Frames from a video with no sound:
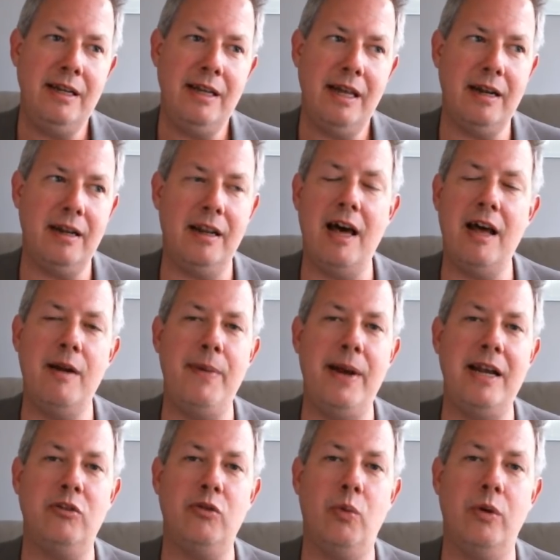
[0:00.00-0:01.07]
and a lot of
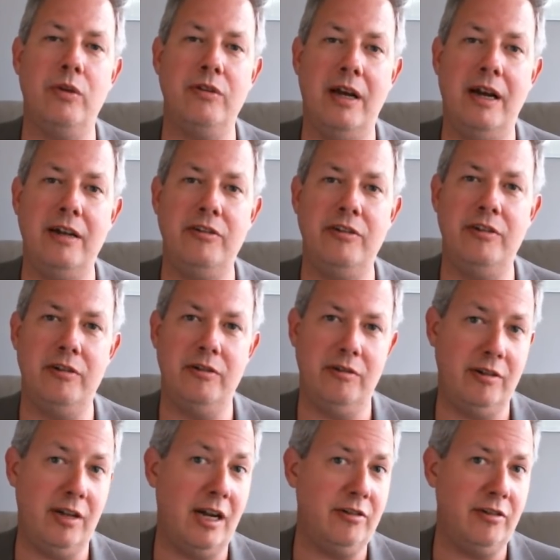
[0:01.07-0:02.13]
banks won't touch
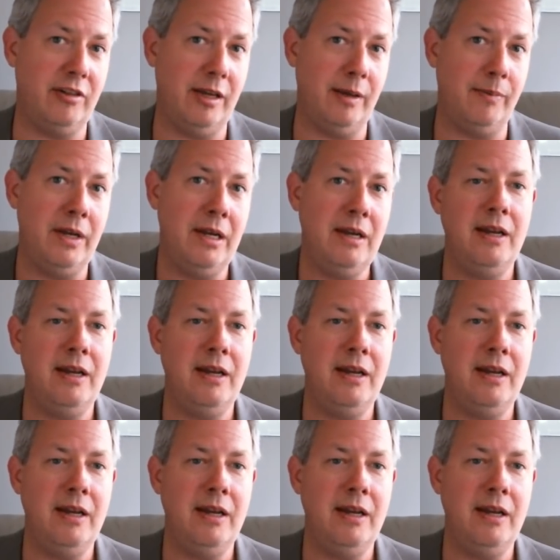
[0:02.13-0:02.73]
them.